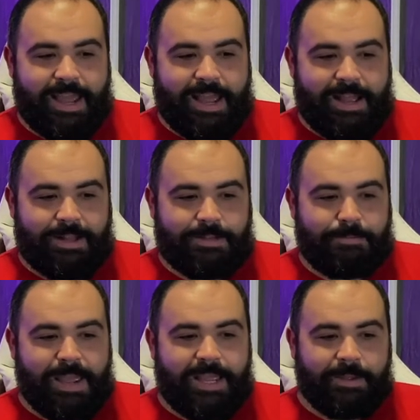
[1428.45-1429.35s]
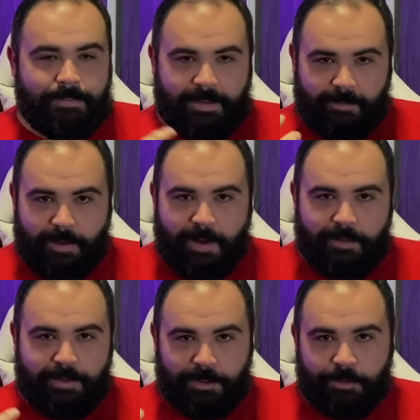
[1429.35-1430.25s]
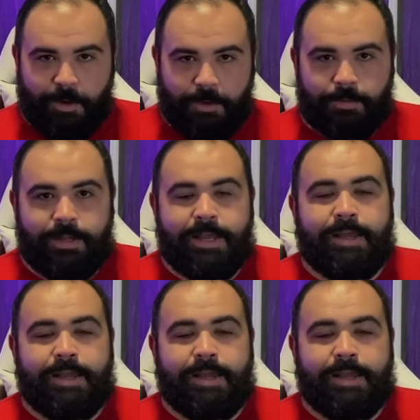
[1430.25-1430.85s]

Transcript: and make him evolve and grow